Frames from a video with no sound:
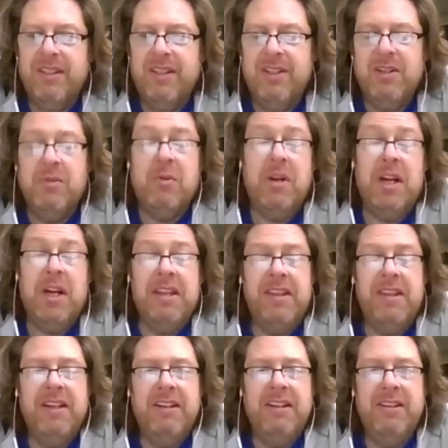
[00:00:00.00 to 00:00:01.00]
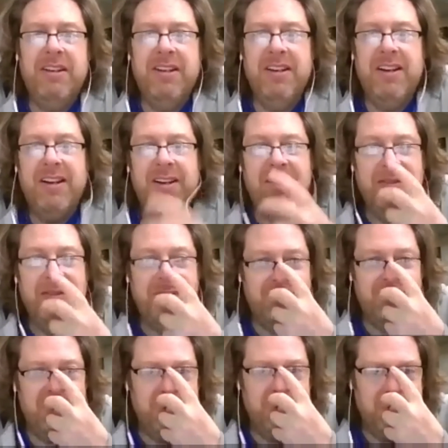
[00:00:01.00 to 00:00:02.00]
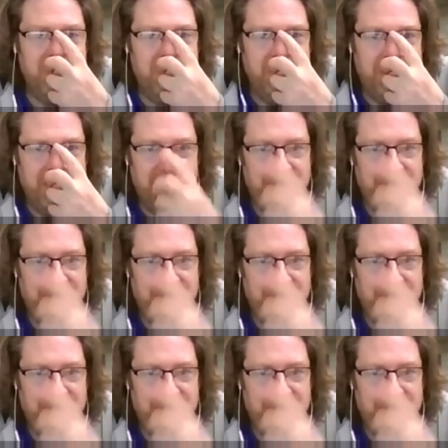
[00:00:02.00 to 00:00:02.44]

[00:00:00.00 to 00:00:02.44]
good one, I think, for you.